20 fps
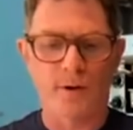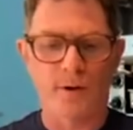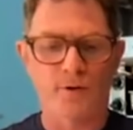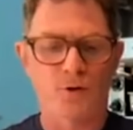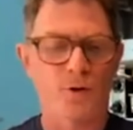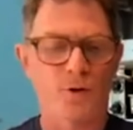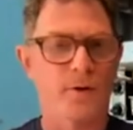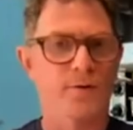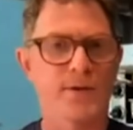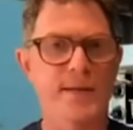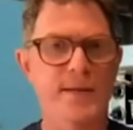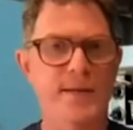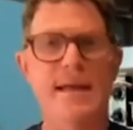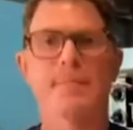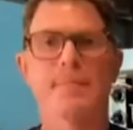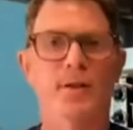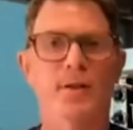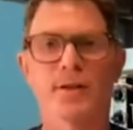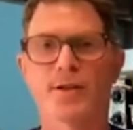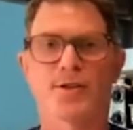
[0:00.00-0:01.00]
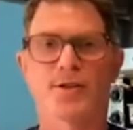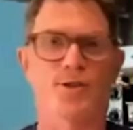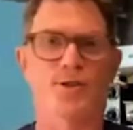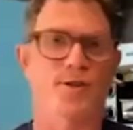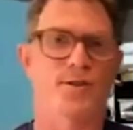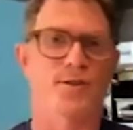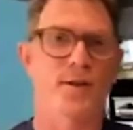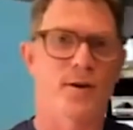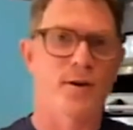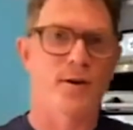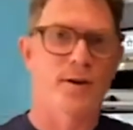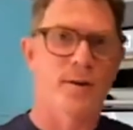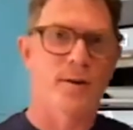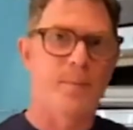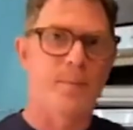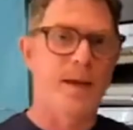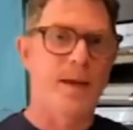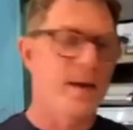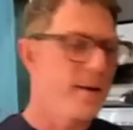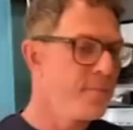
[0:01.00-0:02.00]
sort of team delicious. They're gonna
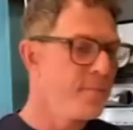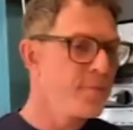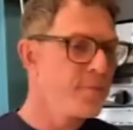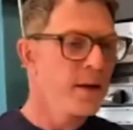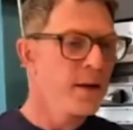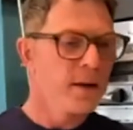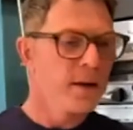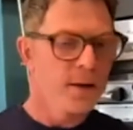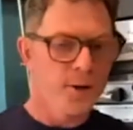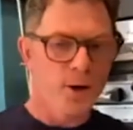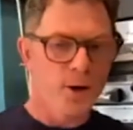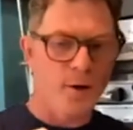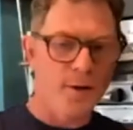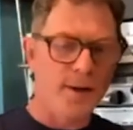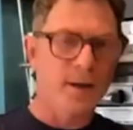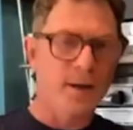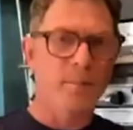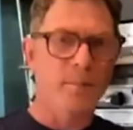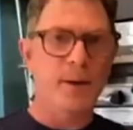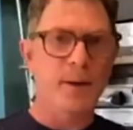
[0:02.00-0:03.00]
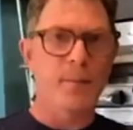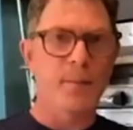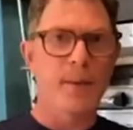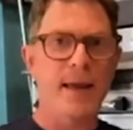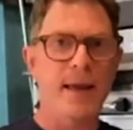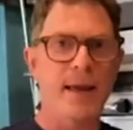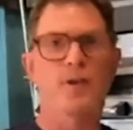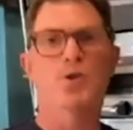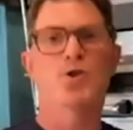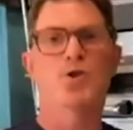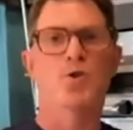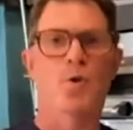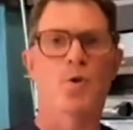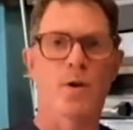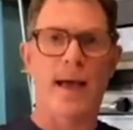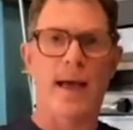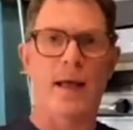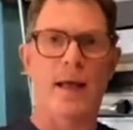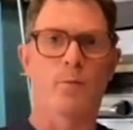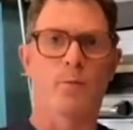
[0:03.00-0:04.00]
be, they're gonna be making sure
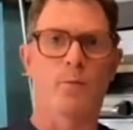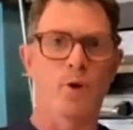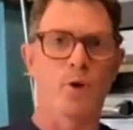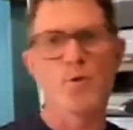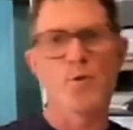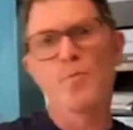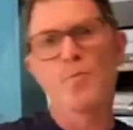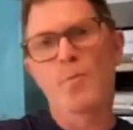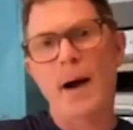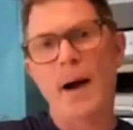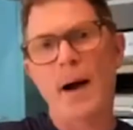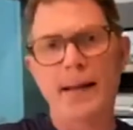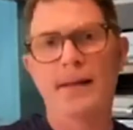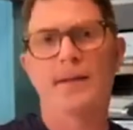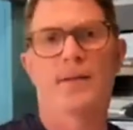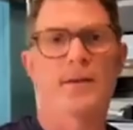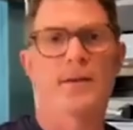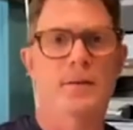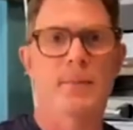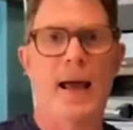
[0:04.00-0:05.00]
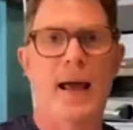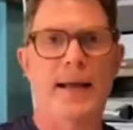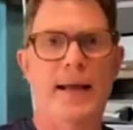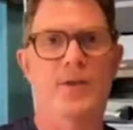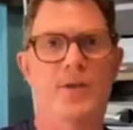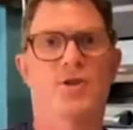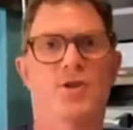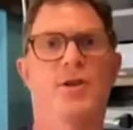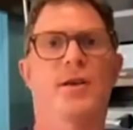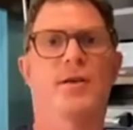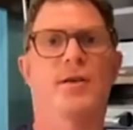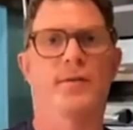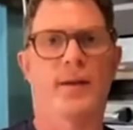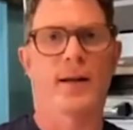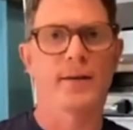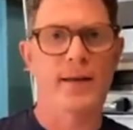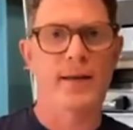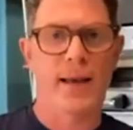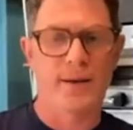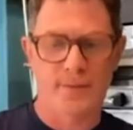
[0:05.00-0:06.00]
that when you bite into this mac and cheese, that
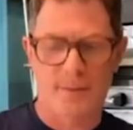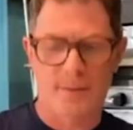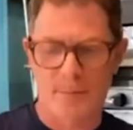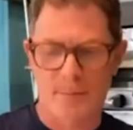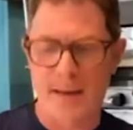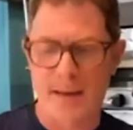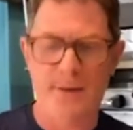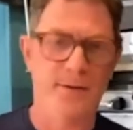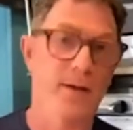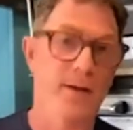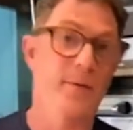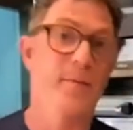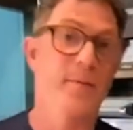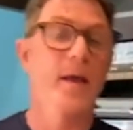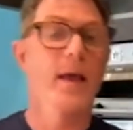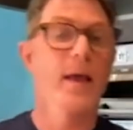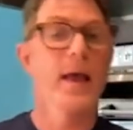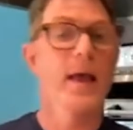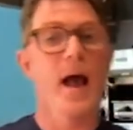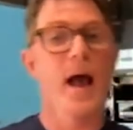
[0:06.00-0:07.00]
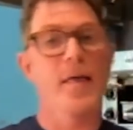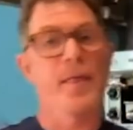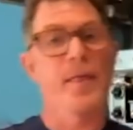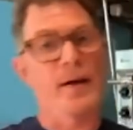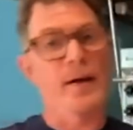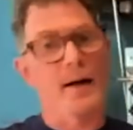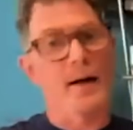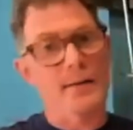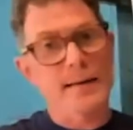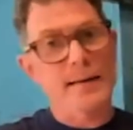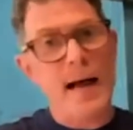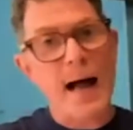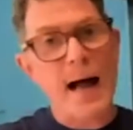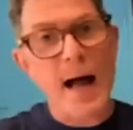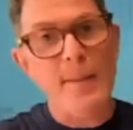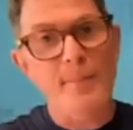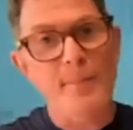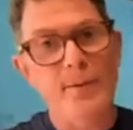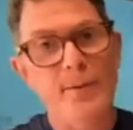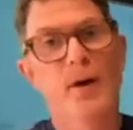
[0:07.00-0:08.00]
it tastes amazing. And then on
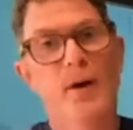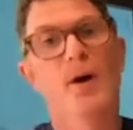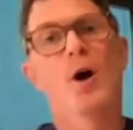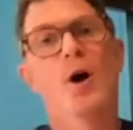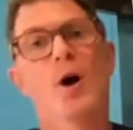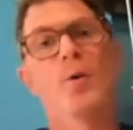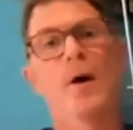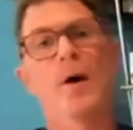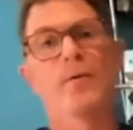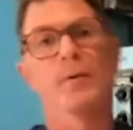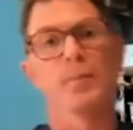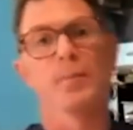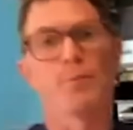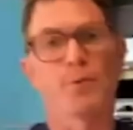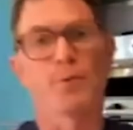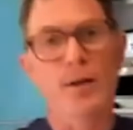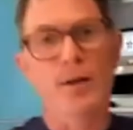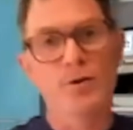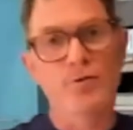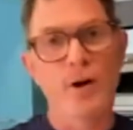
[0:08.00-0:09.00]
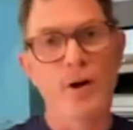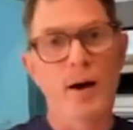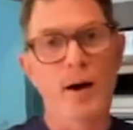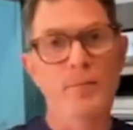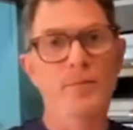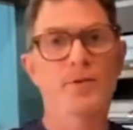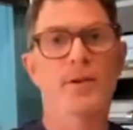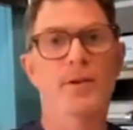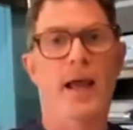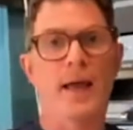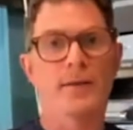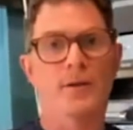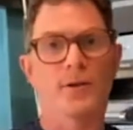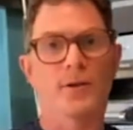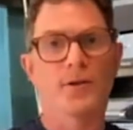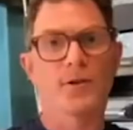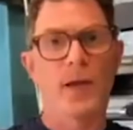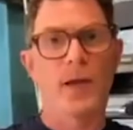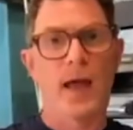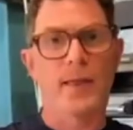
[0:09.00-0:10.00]
top, we have the breadcrumbs and
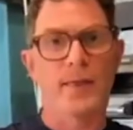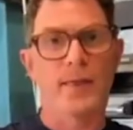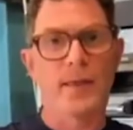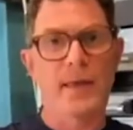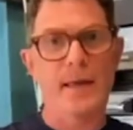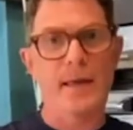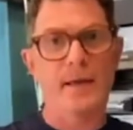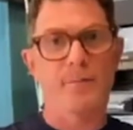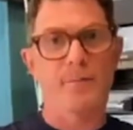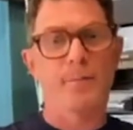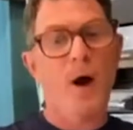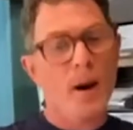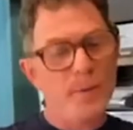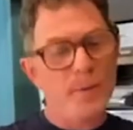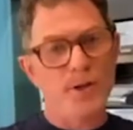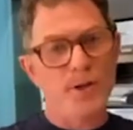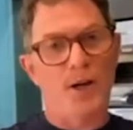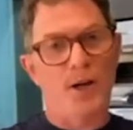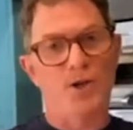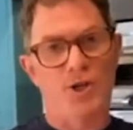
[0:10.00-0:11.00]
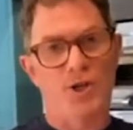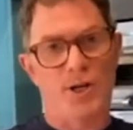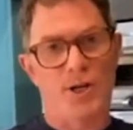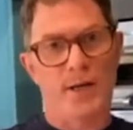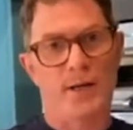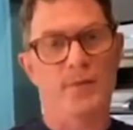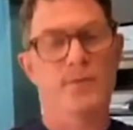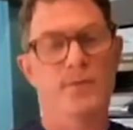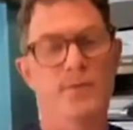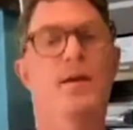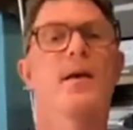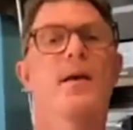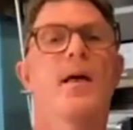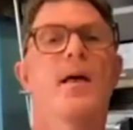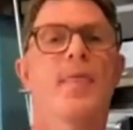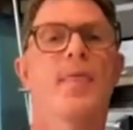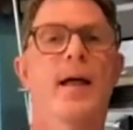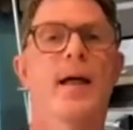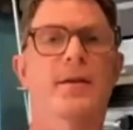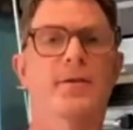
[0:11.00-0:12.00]
the Parmesan cheese.
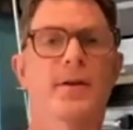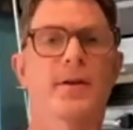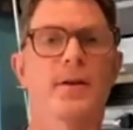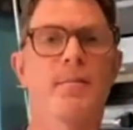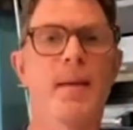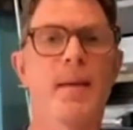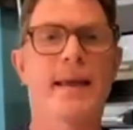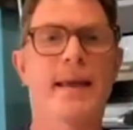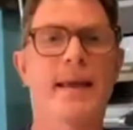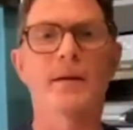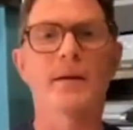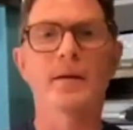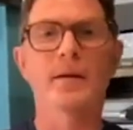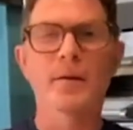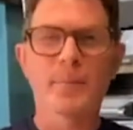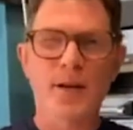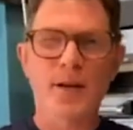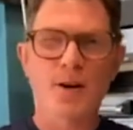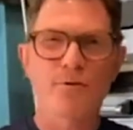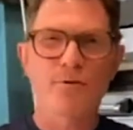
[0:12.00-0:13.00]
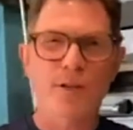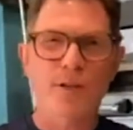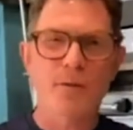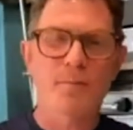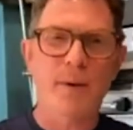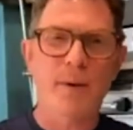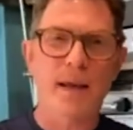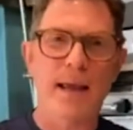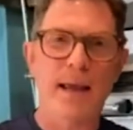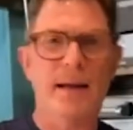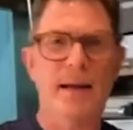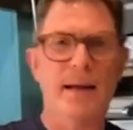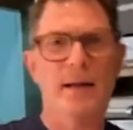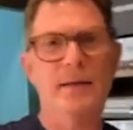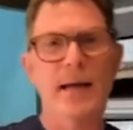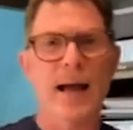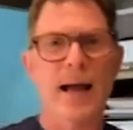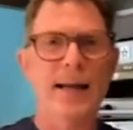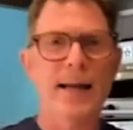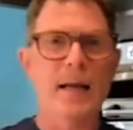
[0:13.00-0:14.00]
That's gonna make it a little bit crispy and
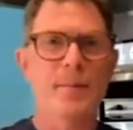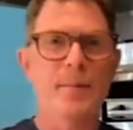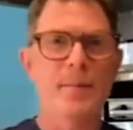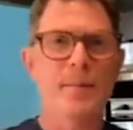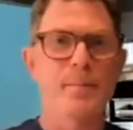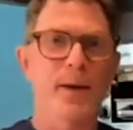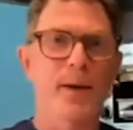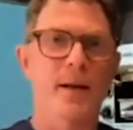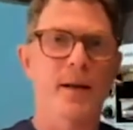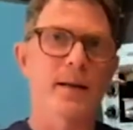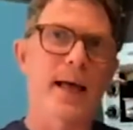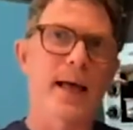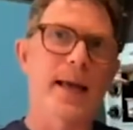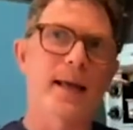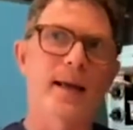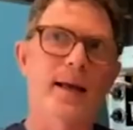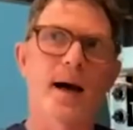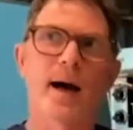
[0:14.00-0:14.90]
a tiny bit like